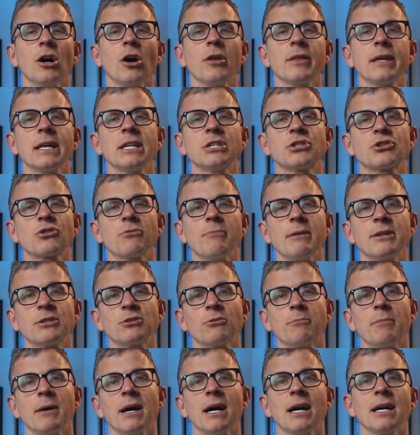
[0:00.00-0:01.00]
on the
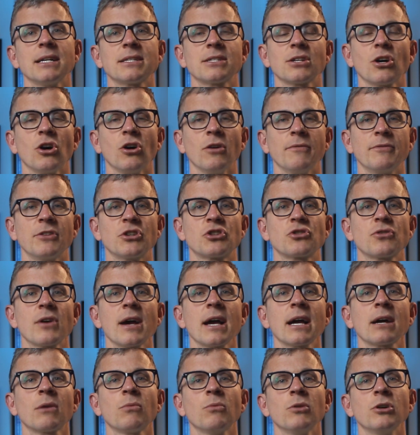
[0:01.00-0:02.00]
instrumental parts of the
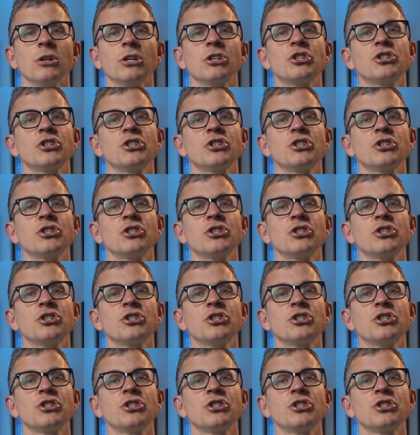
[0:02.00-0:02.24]
track were